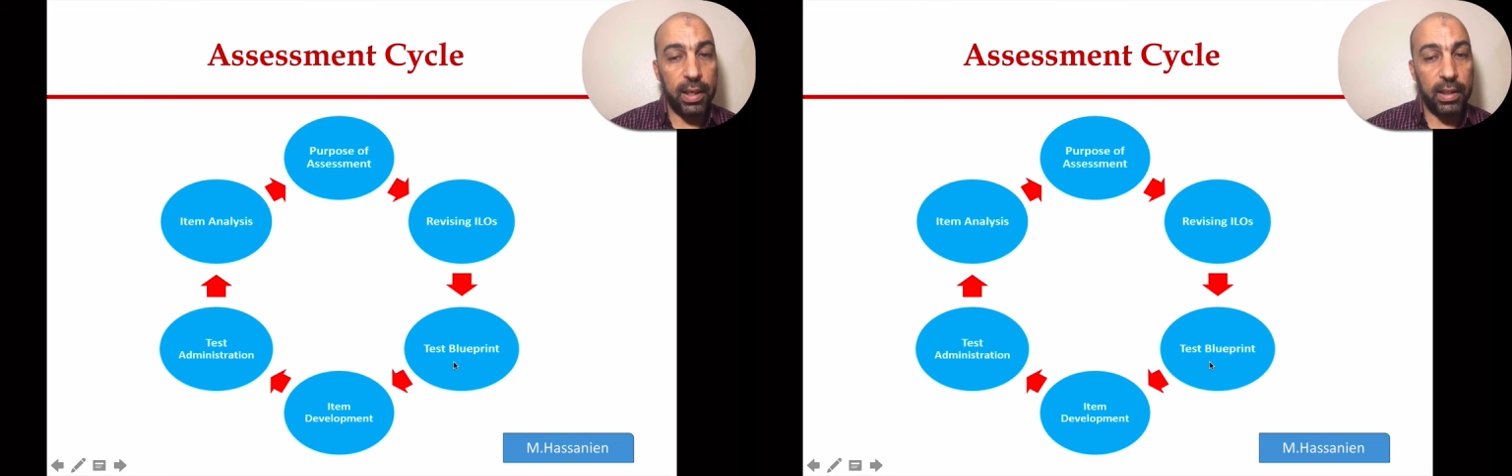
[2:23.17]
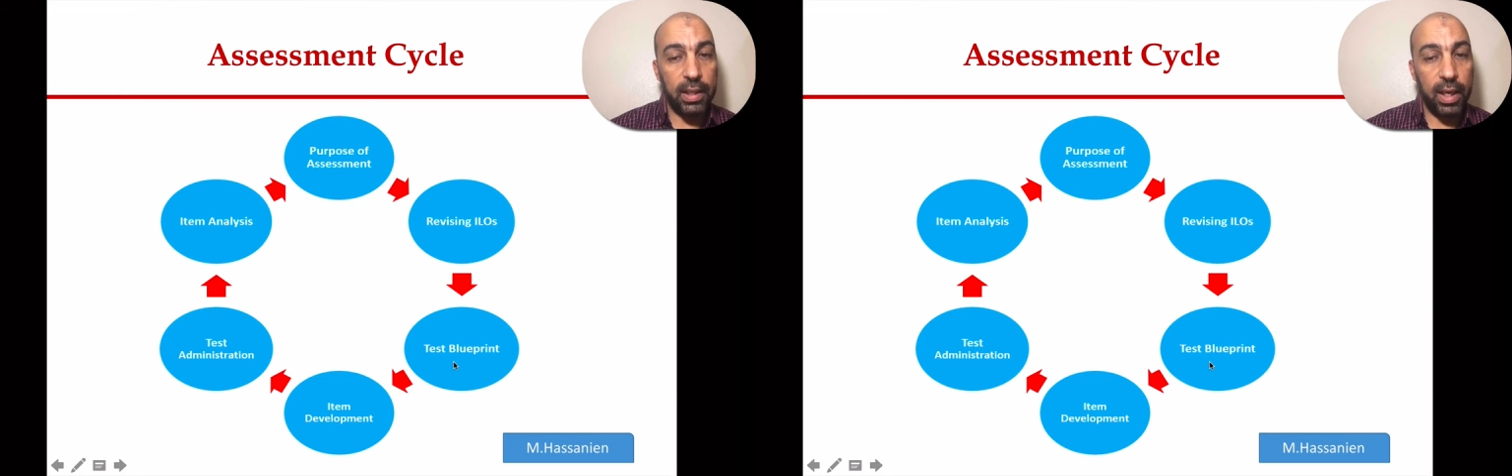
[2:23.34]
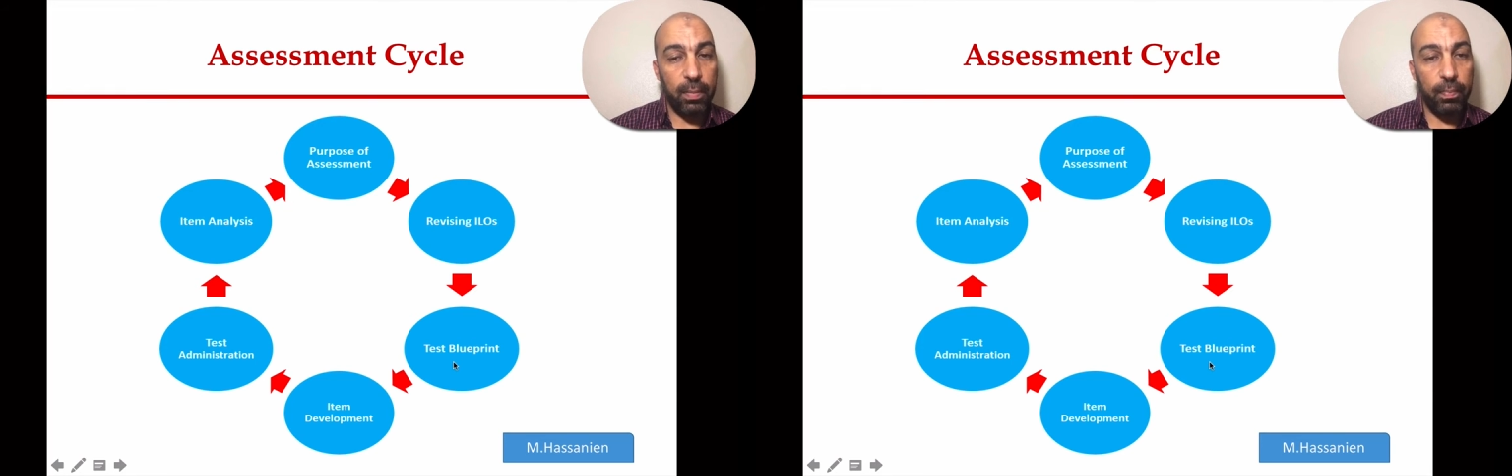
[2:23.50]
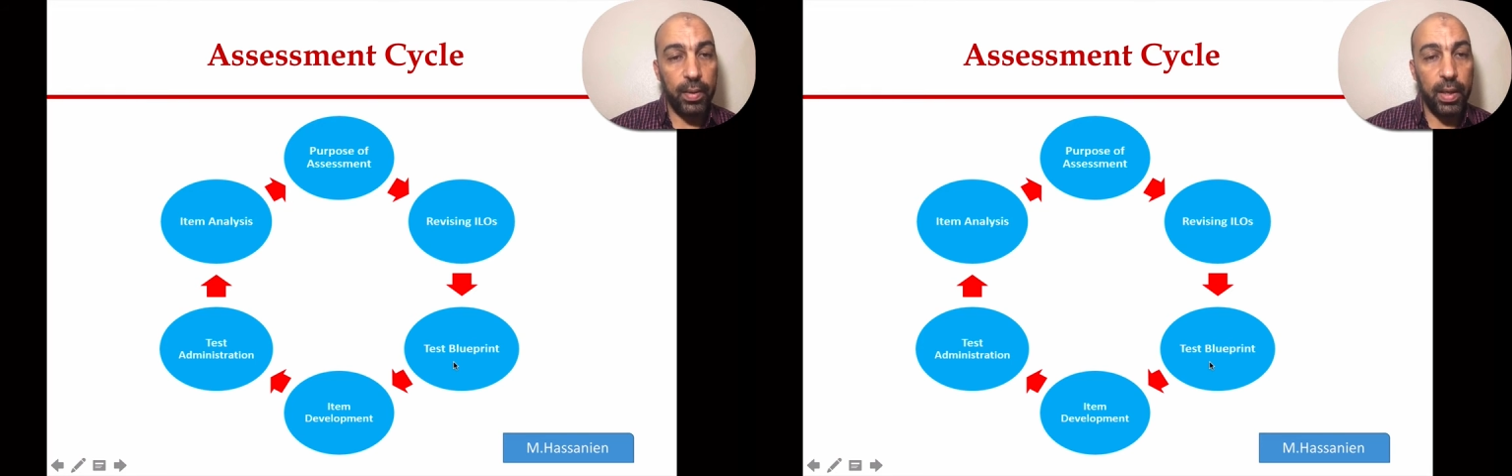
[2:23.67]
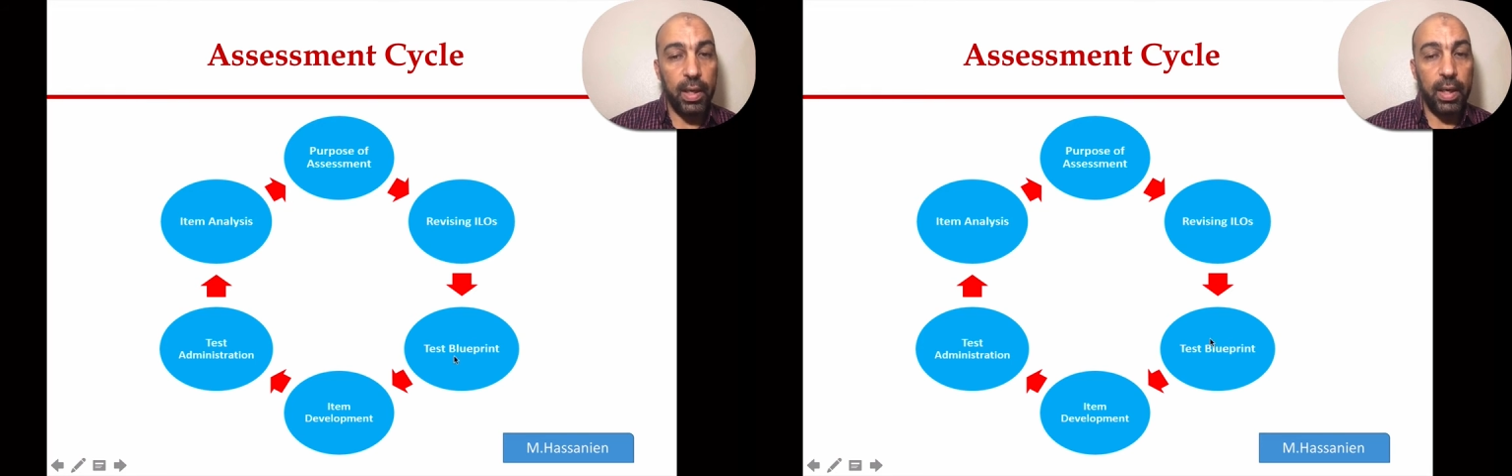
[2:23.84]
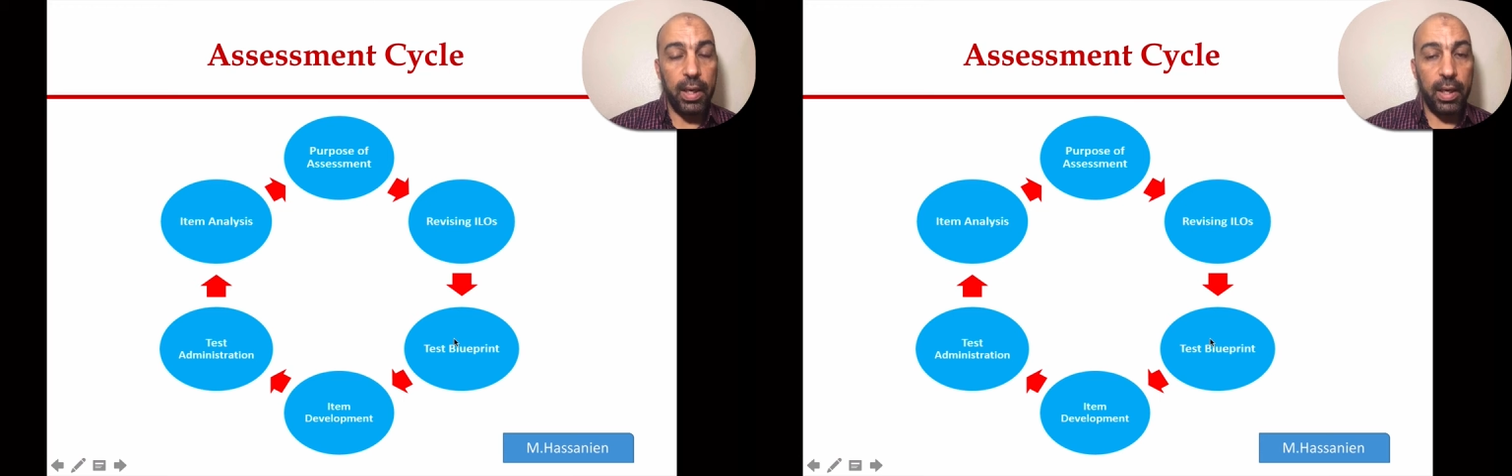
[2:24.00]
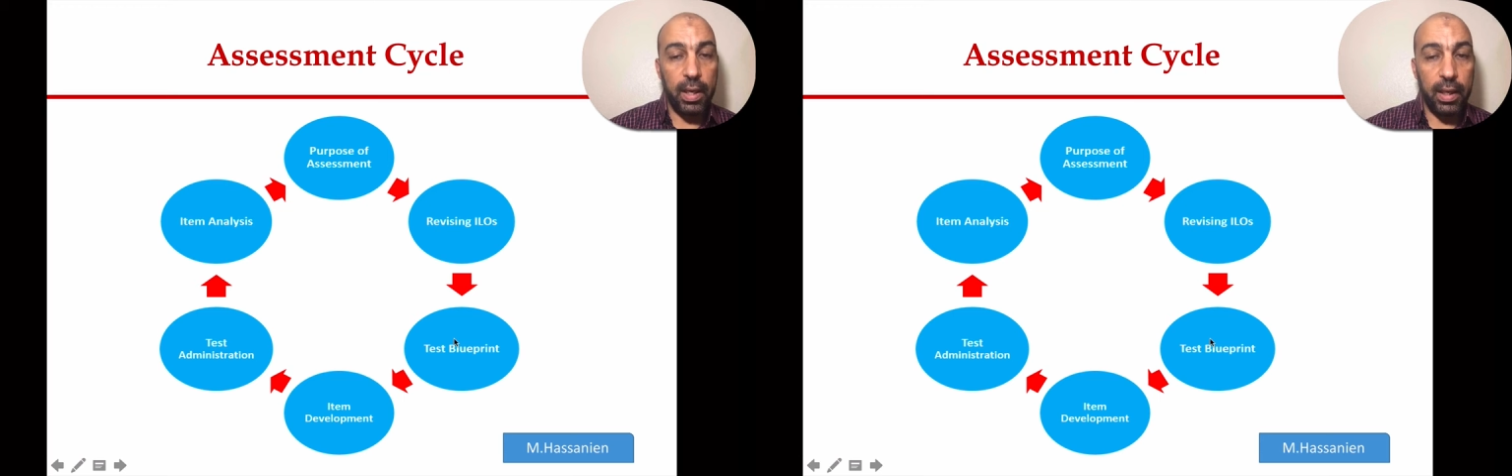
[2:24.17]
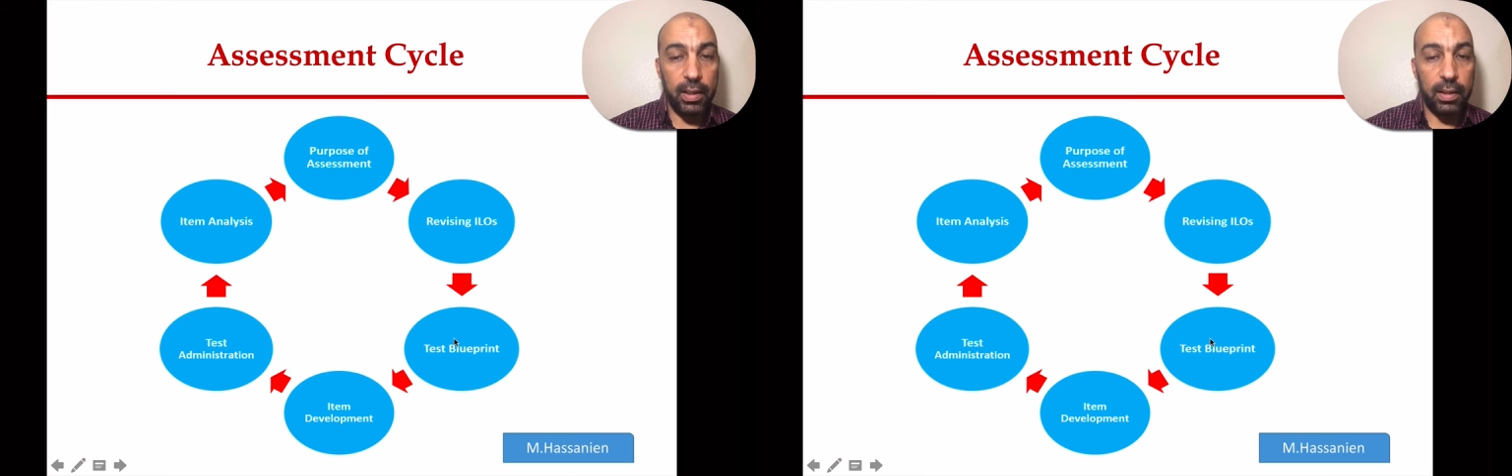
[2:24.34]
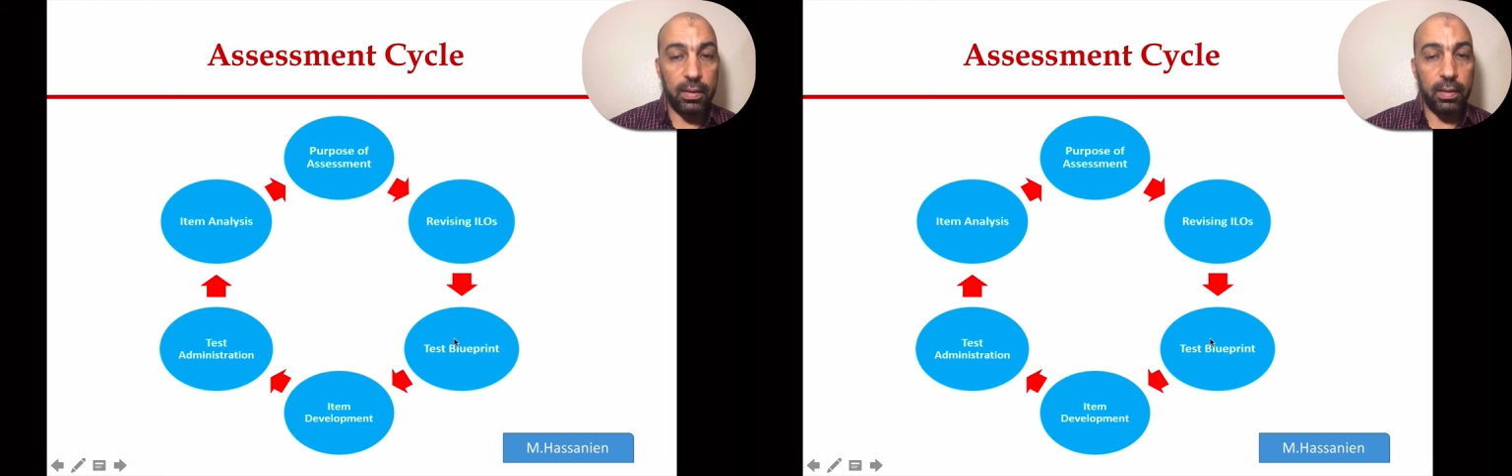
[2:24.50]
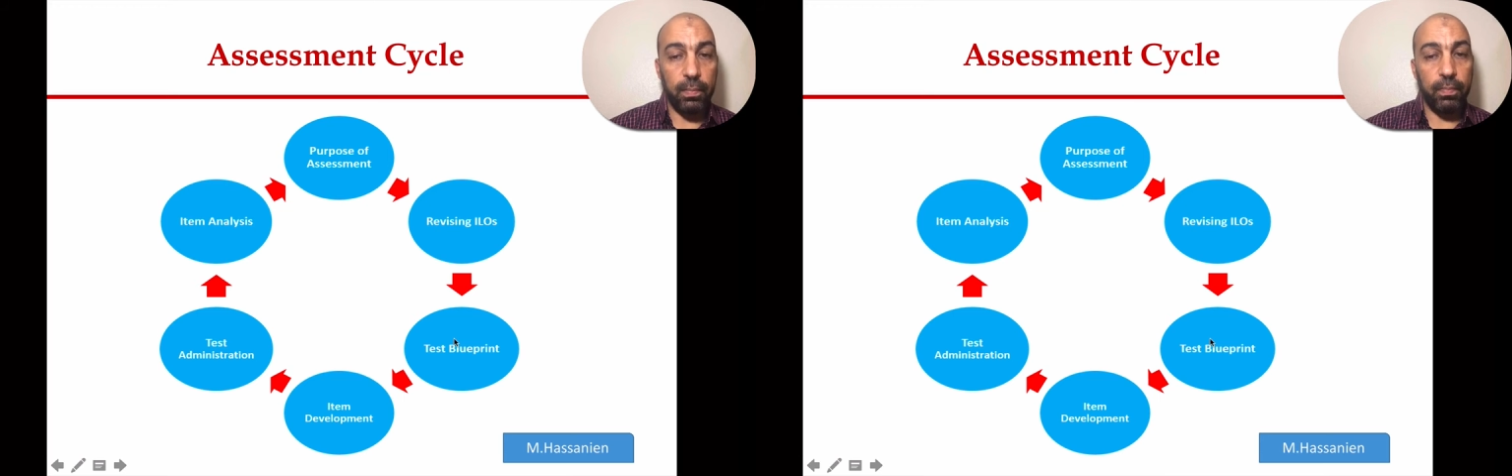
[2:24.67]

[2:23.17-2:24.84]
exam is